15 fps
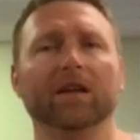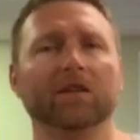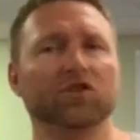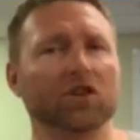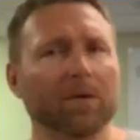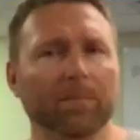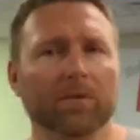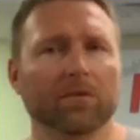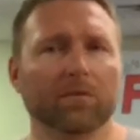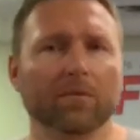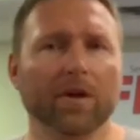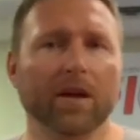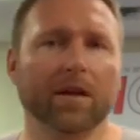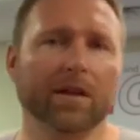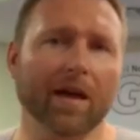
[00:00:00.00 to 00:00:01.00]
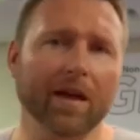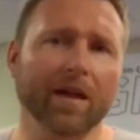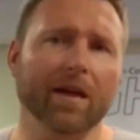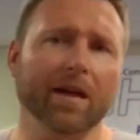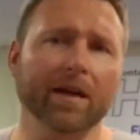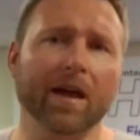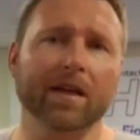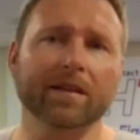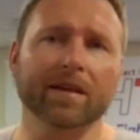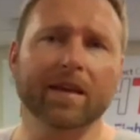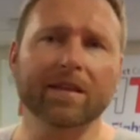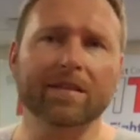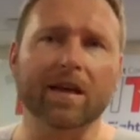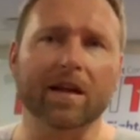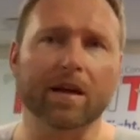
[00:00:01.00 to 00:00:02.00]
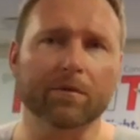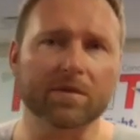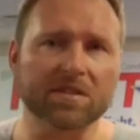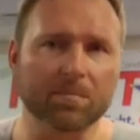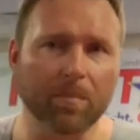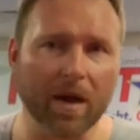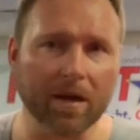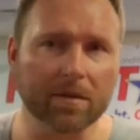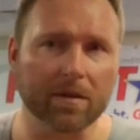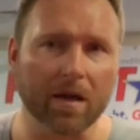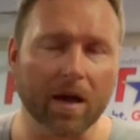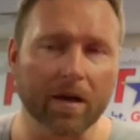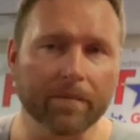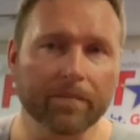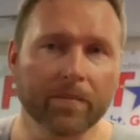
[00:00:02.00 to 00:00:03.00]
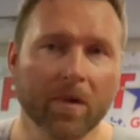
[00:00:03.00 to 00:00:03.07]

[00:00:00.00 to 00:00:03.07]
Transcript: in, jump in the ring. And I got to get that. I respect that.